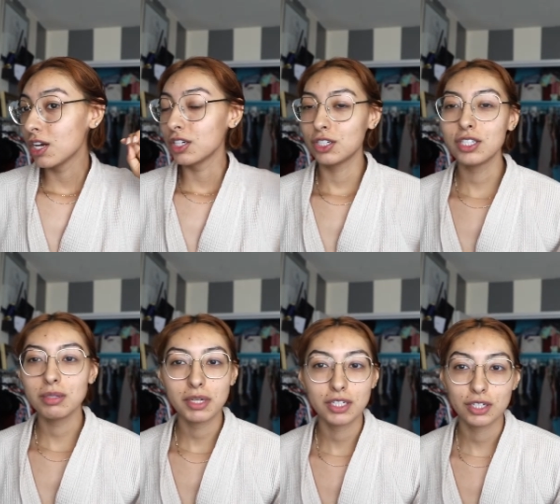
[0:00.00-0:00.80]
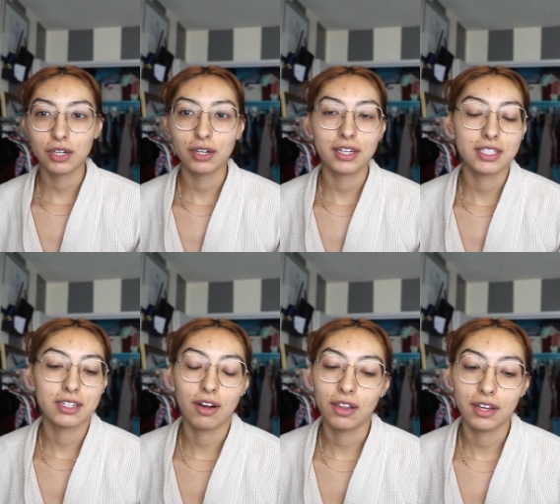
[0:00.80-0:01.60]
just to make sure it's
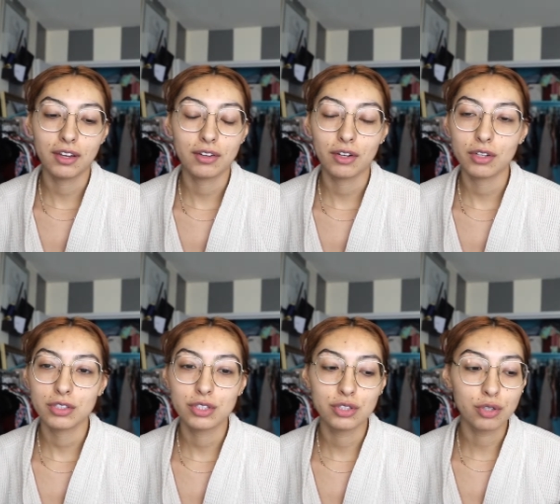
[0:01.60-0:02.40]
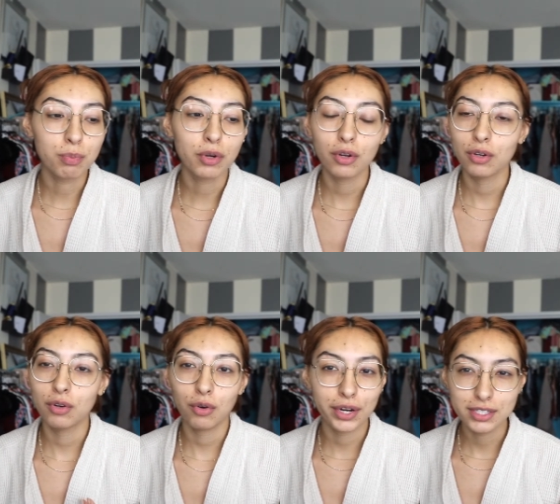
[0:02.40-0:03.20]
not like super
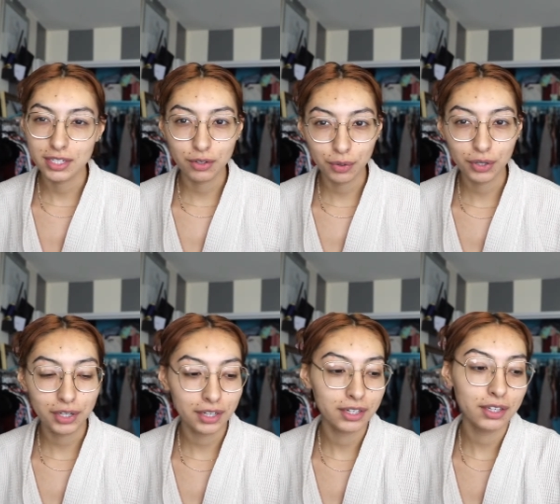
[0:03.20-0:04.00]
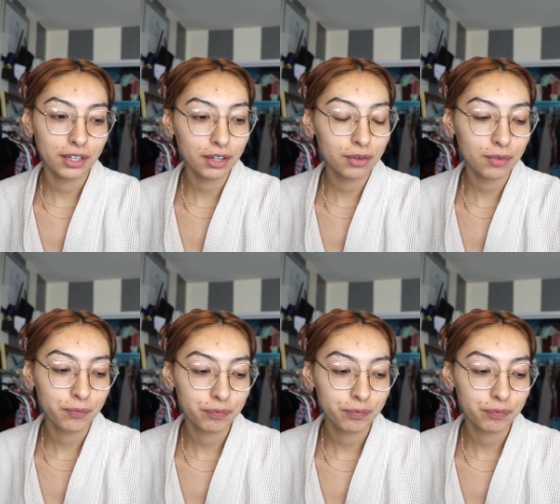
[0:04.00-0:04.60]
crazy crooked, you know?